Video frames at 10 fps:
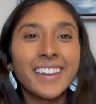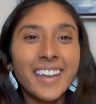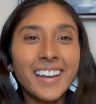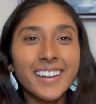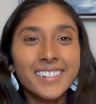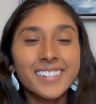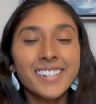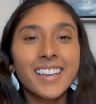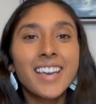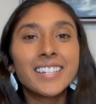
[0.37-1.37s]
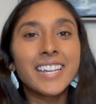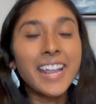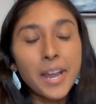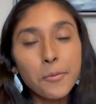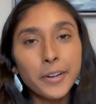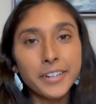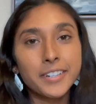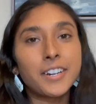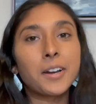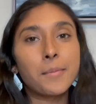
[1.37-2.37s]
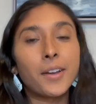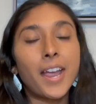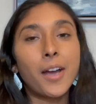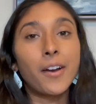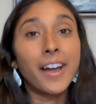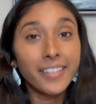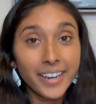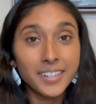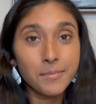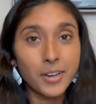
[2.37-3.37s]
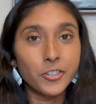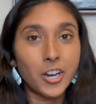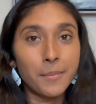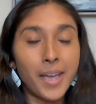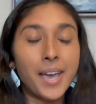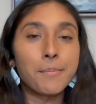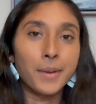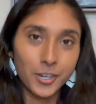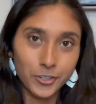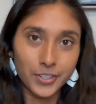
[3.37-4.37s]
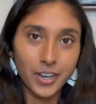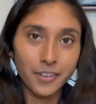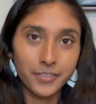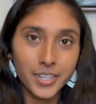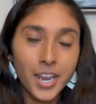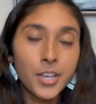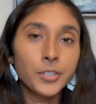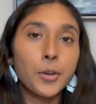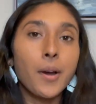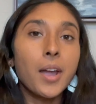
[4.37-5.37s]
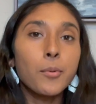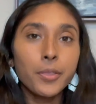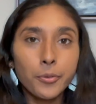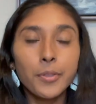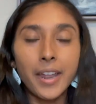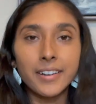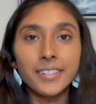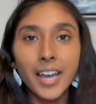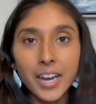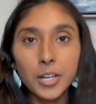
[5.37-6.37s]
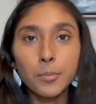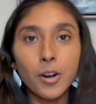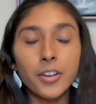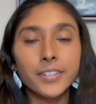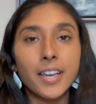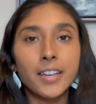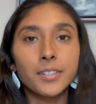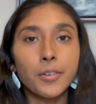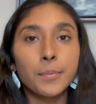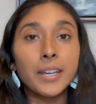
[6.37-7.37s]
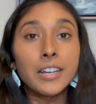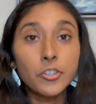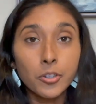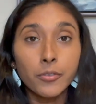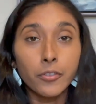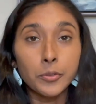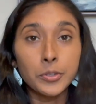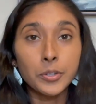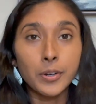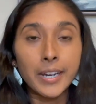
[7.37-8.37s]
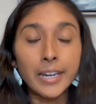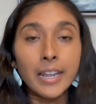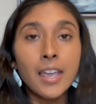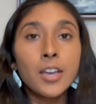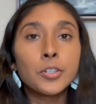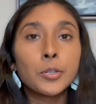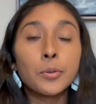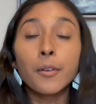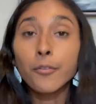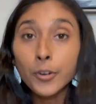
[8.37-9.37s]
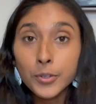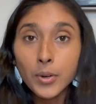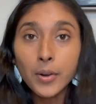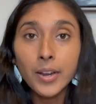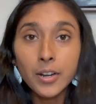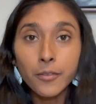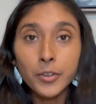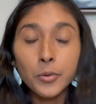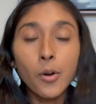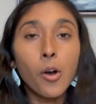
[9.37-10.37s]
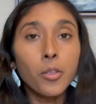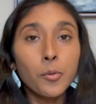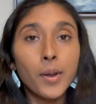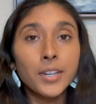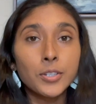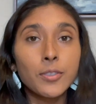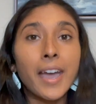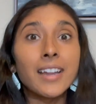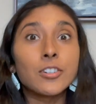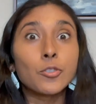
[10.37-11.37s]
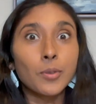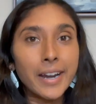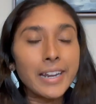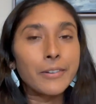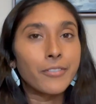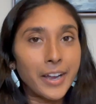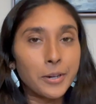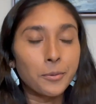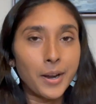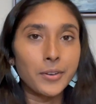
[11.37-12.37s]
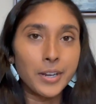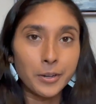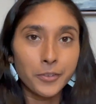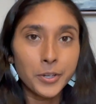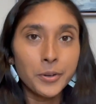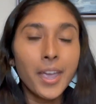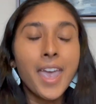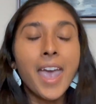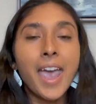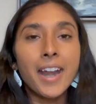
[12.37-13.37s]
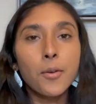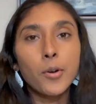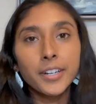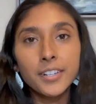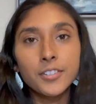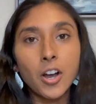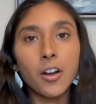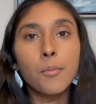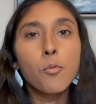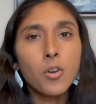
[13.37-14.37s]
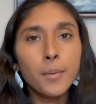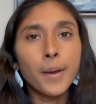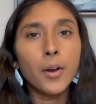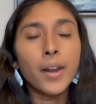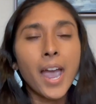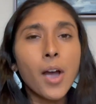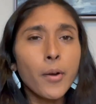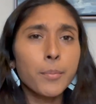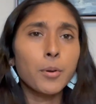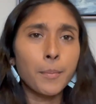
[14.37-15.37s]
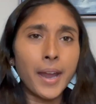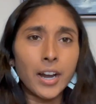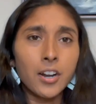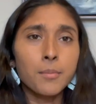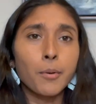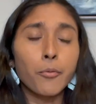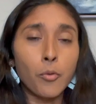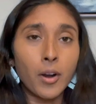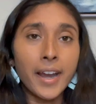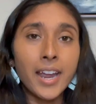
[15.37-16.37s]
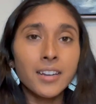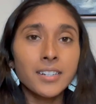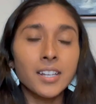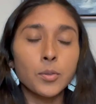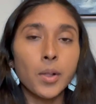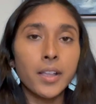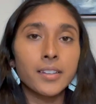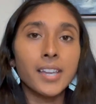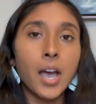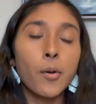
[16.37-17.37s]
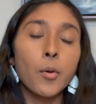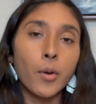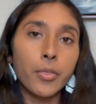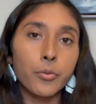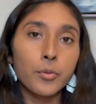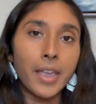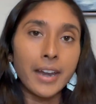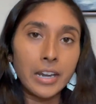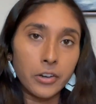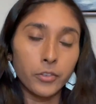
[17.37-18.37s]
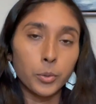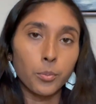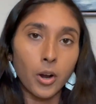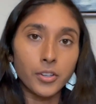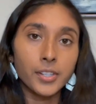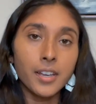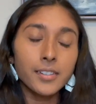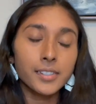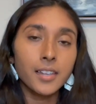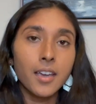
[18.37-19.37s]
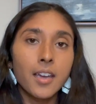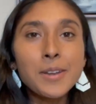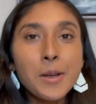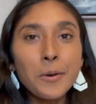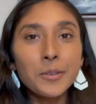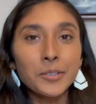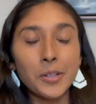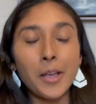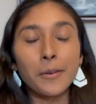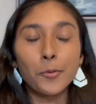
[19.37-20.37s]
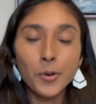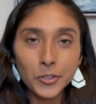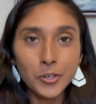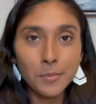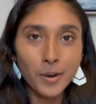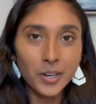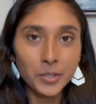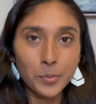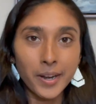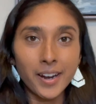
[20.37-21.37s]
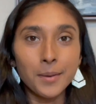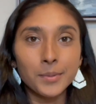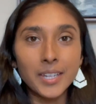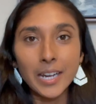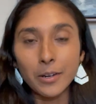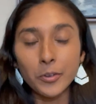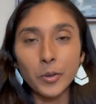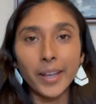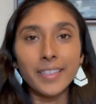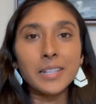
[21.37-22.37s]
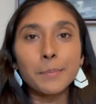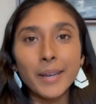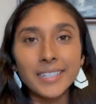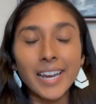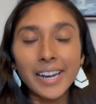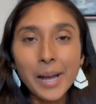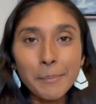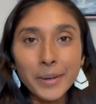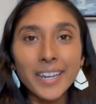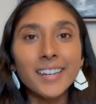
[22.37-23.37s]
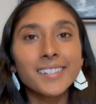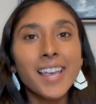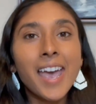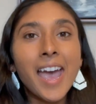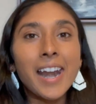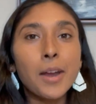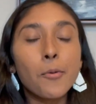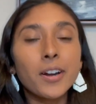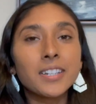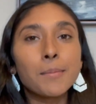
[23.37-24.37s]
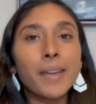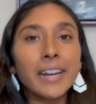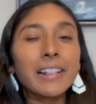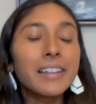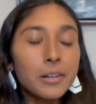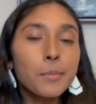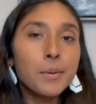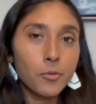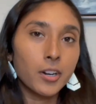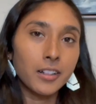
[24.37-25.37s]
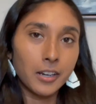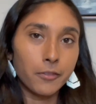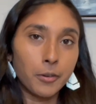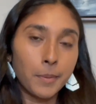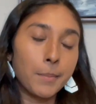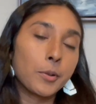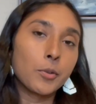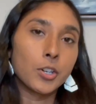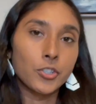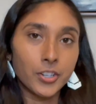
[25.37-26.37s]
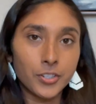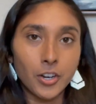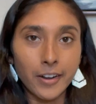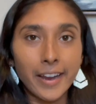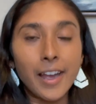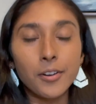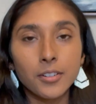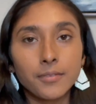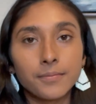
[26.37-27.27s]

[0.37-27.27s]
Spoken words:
Hey guys, today I wanted to talk about how I landed my job at Microsoft. So I went through that entire process from the initial phone screen to the first round interview all the way to that dreaded final round interview. And I wanted to talk more about how I prepared beforehand as well as how I went through that interview process. I know there's a lot of question marks when it comes to interviewing at these big tech companies, and I wanted to make it a little bit more clear for people who are just starting out.